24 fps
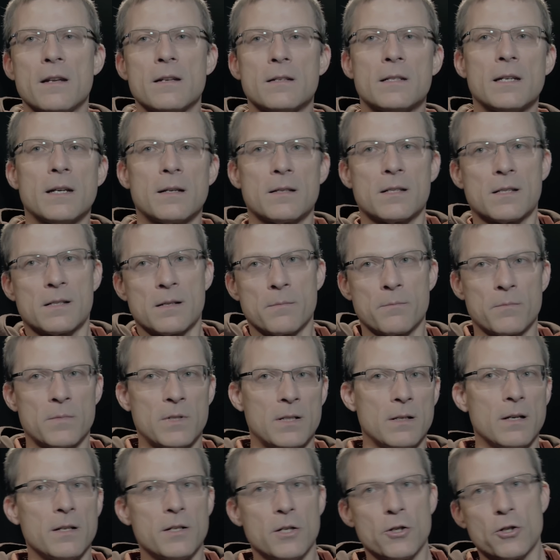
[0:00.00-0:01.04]
it takes some
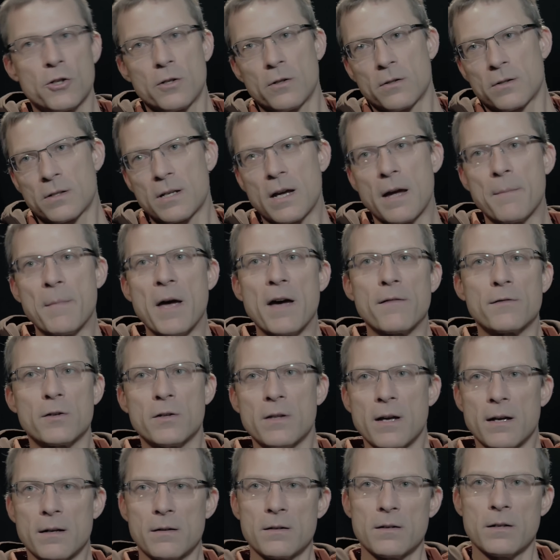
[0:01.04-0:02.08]
additional time after
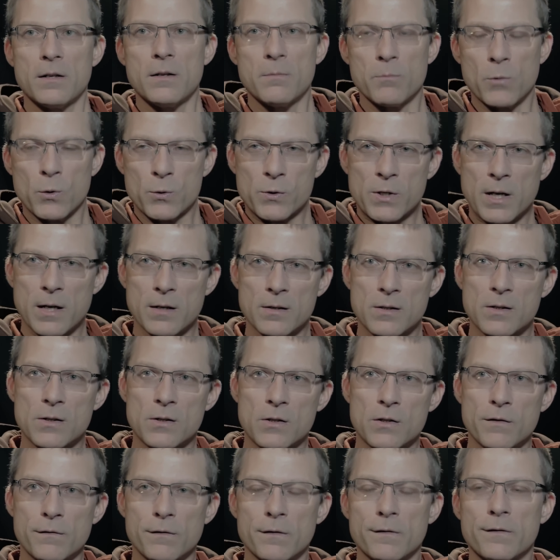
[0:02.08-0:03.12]
that, in most cases,
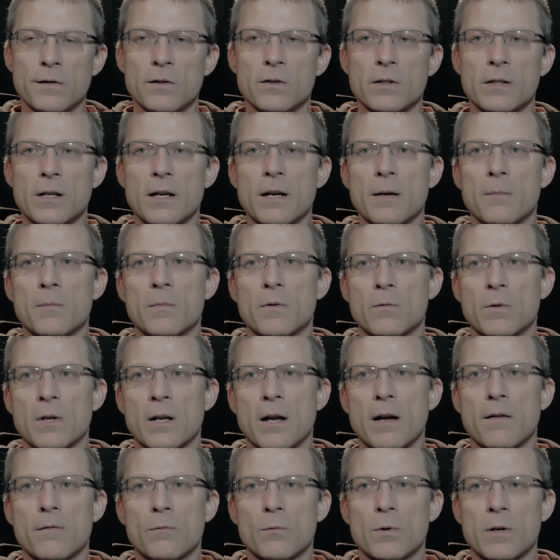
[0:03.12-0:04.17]
to fulfill the game
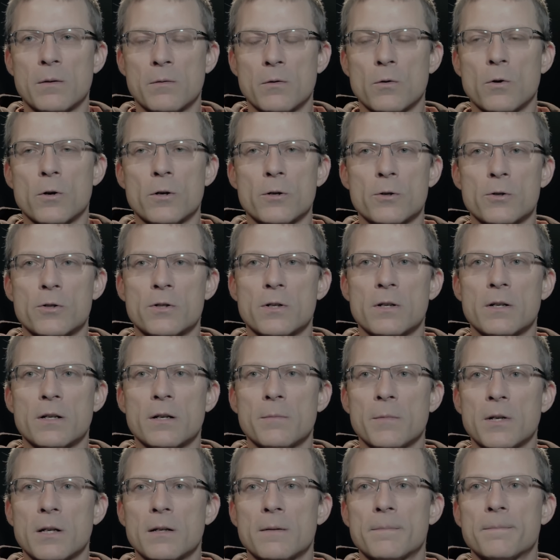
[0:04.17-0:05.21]
when orders start
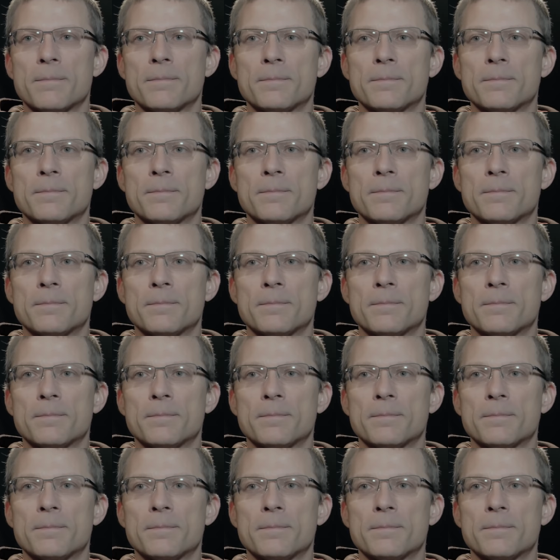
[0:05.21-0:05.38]
coming in.